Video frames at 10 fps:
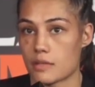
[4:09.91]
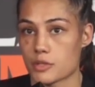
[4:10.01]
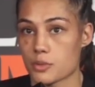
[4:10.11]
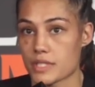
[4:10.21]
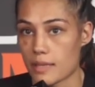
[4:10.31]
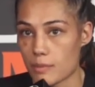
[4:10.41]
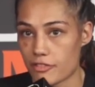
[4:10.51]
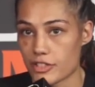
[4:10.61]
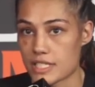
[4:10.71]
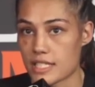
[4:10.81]
She was aiming
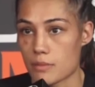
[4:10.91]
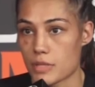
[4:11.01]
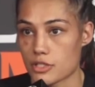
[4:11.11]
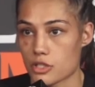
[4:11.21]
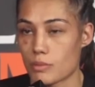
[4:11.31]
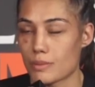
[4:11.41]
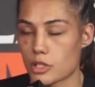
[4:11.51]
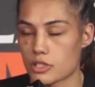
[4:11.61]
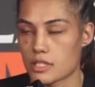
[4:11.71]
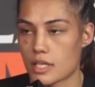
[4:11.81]
for December, so maybe
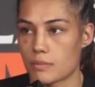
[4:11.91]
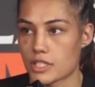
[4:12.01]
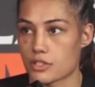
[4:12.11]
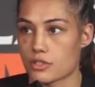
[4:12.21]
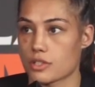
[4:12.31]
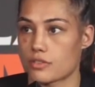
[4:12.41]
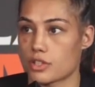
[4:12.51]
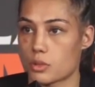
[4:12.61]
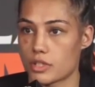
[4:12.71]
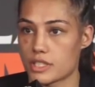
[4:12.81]
not December just because I've got
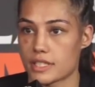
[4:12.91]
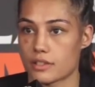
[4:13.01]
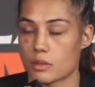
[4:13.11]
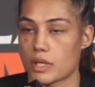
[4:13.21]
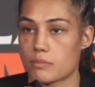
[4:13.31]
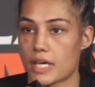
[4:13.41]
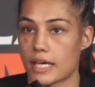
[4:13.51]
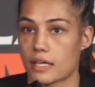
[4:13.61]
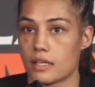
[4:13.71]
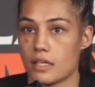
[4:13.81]
a quarantine on the way back.